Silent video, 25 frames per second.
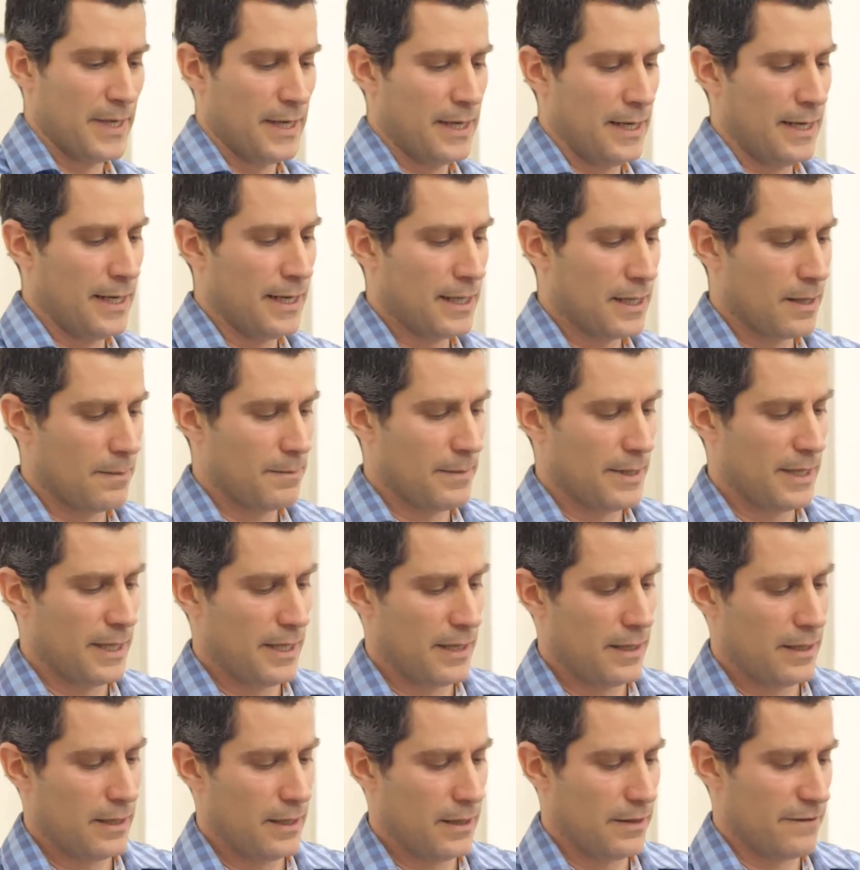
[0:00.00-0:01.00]
Income
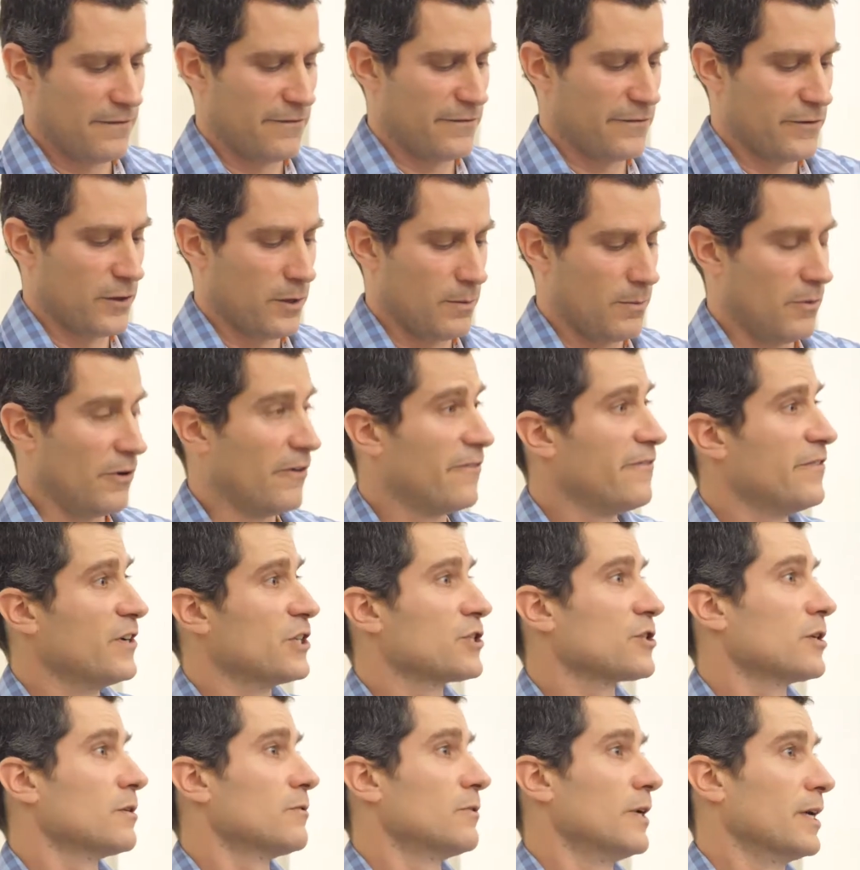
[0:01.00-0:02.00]
data from
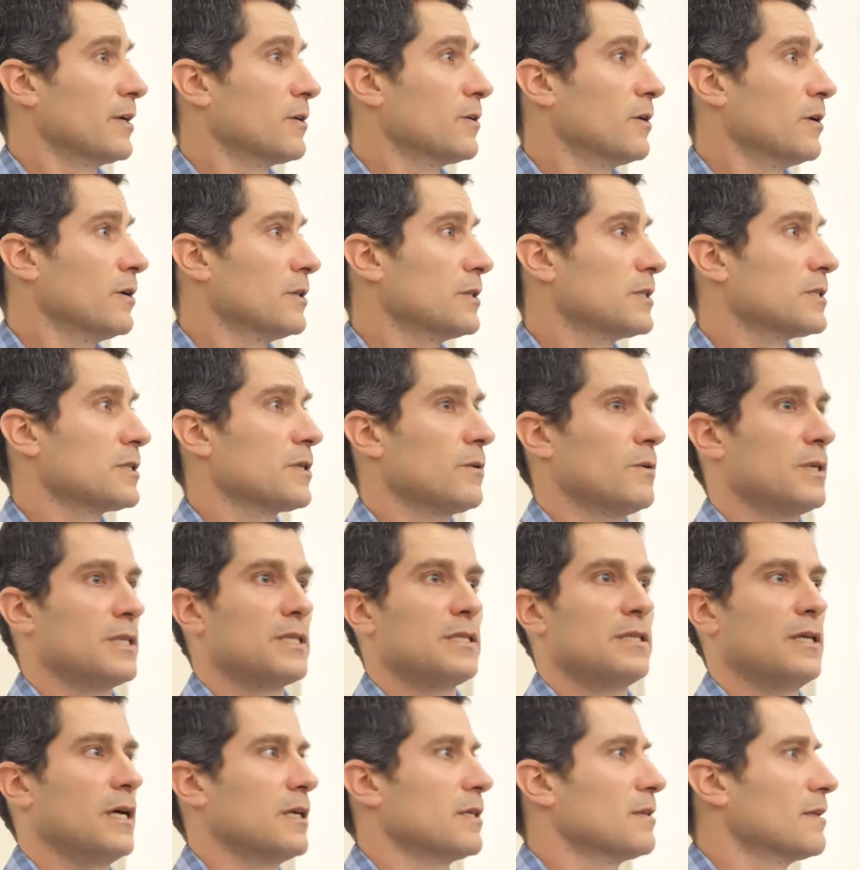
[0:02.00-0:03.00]
official records, so
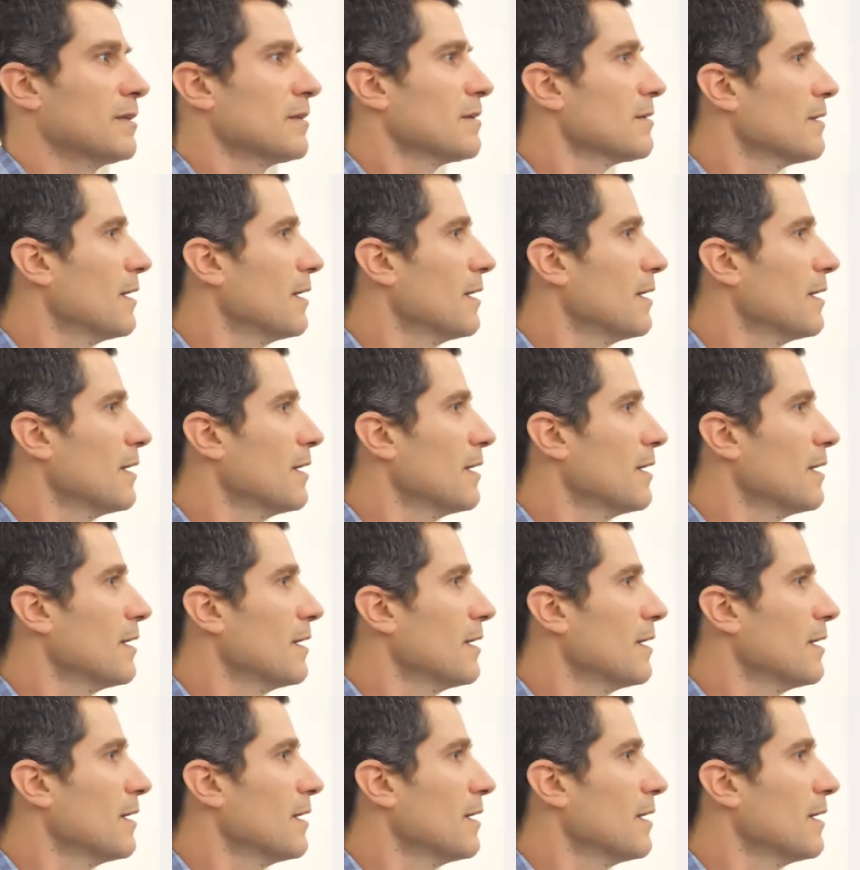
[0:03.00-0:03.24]
it's not